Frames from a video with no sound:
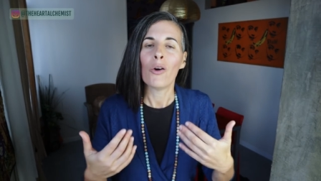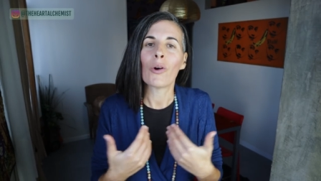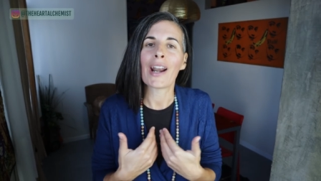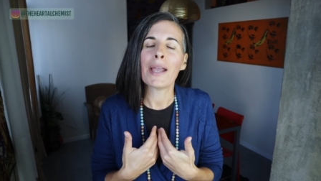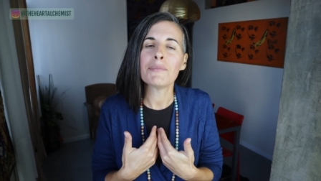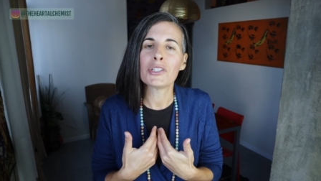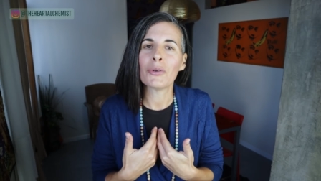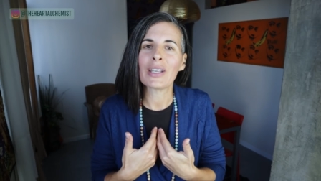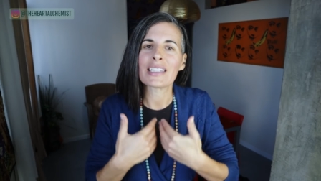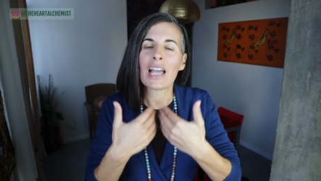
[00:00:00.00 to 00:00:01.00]
what I'm
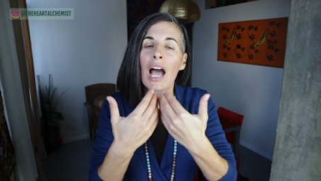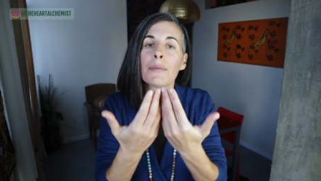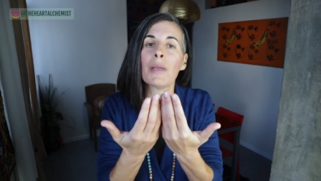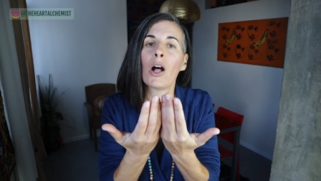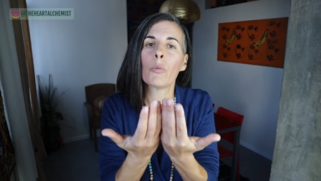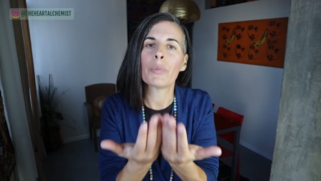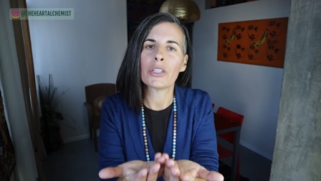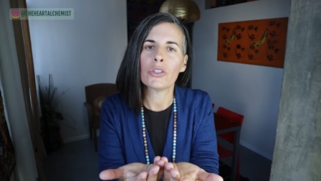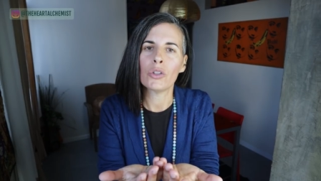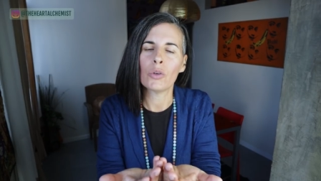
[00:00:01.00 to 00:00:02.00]
doing is I'm
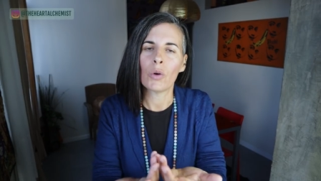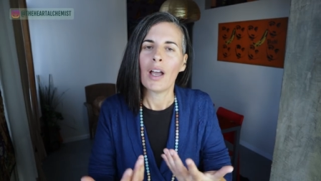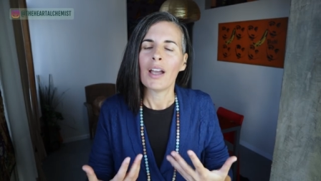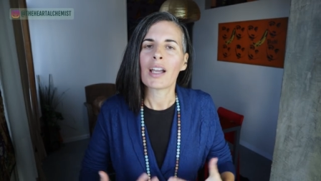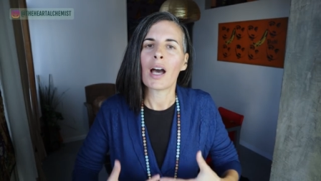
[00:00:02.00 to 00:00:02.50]
helping you